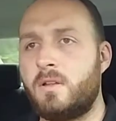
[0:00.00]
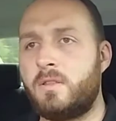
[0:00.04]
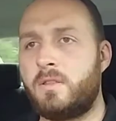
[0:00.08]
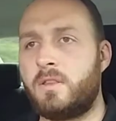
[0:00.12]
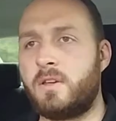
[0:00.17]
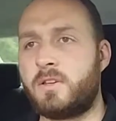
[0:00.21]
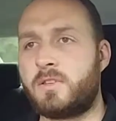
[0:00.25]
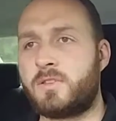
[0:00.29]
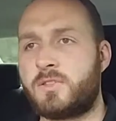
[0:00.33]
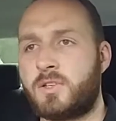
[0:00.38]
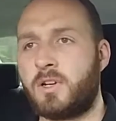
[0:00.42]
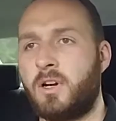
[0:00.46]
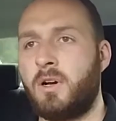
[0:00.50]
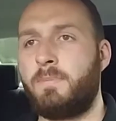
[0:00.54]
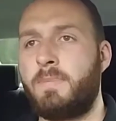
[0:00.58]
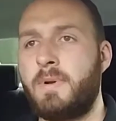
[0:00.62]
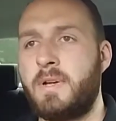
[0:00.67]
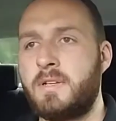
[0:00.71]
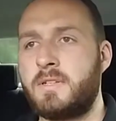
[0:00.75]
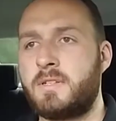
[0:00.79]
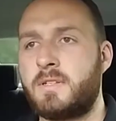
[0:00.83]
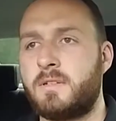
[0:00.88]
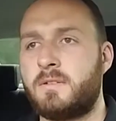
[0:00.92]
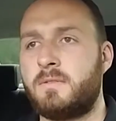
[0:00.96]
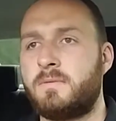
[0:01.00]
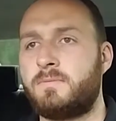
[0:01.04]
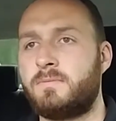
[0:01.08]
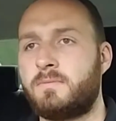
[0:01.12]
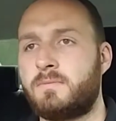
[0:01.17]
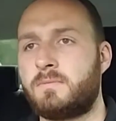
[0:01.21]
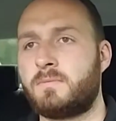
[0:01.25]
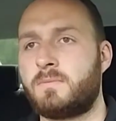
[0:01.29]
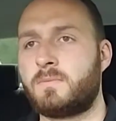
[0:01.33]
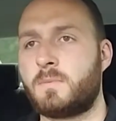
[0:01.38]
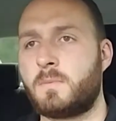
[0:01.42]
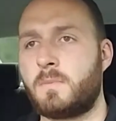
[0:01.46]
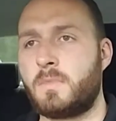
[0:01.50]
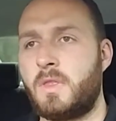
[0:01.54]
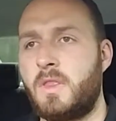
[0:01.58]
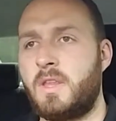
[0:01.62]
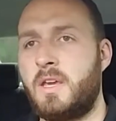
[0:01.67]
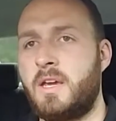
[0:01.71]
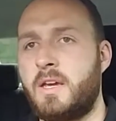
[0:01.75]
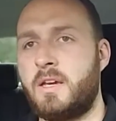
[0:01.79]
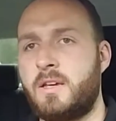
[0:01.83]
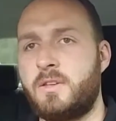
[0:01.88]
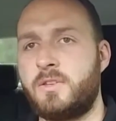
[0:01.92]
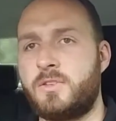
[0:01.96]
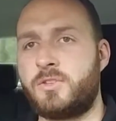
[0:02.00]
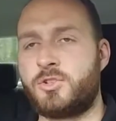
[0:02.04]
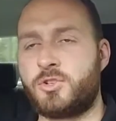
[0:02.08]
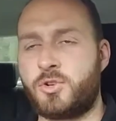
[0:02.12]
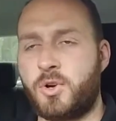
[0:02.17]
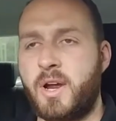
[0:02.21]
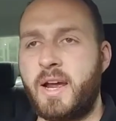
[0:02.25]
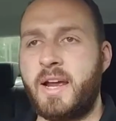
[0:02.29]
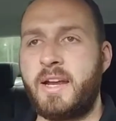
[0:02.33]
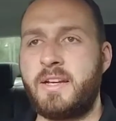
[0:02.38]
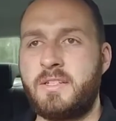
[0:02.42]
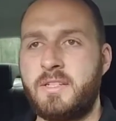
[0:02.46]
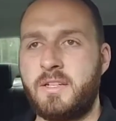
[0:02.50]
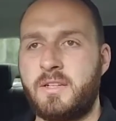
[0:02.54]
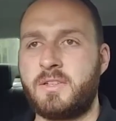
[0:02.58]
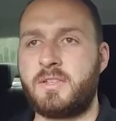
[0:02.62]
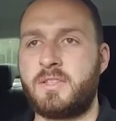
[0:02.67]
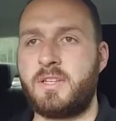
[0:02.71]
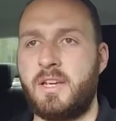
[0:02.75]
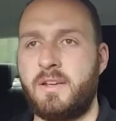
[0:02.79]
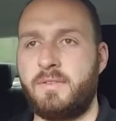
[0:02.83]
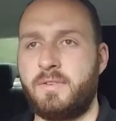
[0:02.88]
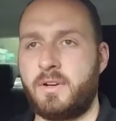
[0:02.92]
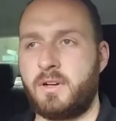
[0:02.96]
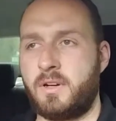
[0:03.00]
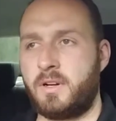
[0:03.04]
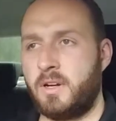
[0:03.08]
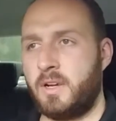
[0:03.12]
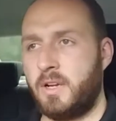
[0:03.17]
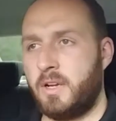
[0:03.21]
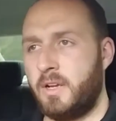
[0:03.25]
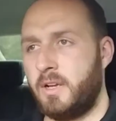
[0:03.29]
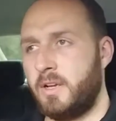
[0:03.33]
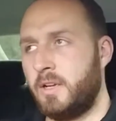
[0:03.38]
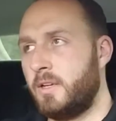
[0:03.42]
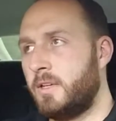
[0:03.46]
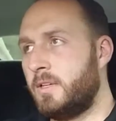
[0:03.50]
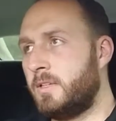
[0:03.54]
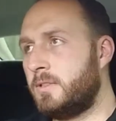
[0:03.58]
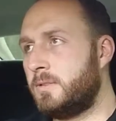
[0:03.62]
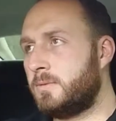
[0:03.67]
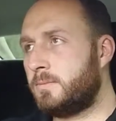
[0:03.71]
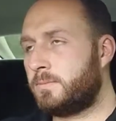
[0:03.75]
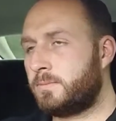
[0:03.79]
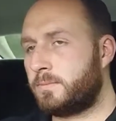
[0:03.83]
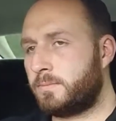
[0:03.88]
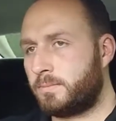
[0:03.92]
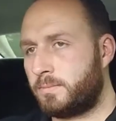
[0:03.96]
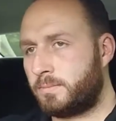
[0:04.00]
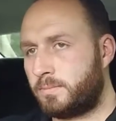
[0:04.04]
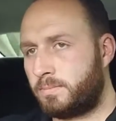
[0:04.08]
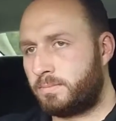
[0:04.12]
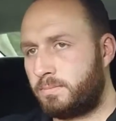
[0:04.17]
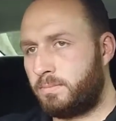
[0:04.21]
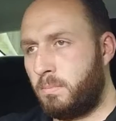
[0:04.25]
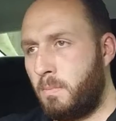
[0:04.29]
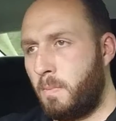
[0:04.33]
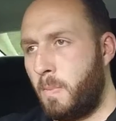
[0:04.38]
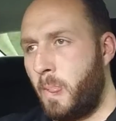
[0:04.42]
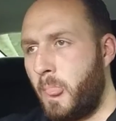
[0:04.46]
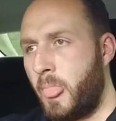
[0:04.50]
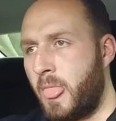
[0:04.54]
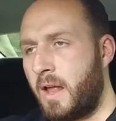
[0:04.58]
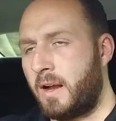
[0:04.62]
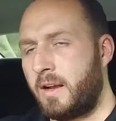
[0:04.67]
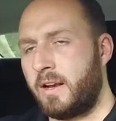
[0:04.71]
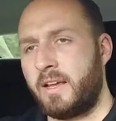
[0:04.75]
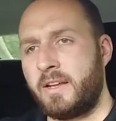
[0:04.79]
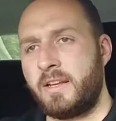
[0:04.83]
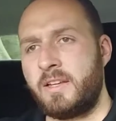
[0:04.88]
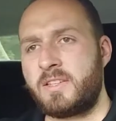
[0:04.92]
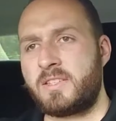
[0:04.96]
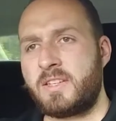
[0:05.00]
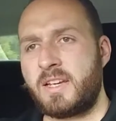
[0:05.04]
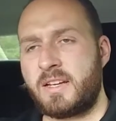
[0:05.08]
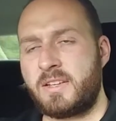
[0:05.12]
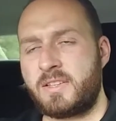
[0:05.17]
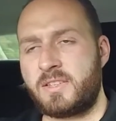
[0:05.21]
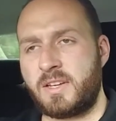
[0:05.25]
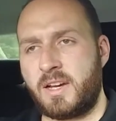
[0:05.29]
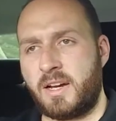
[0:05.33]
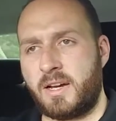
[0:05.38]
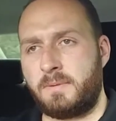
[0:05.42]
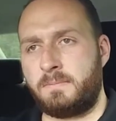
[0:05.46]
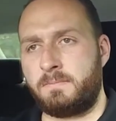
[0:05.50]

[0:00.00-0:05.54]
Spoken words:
the serpent is trying to deceive her. And he says,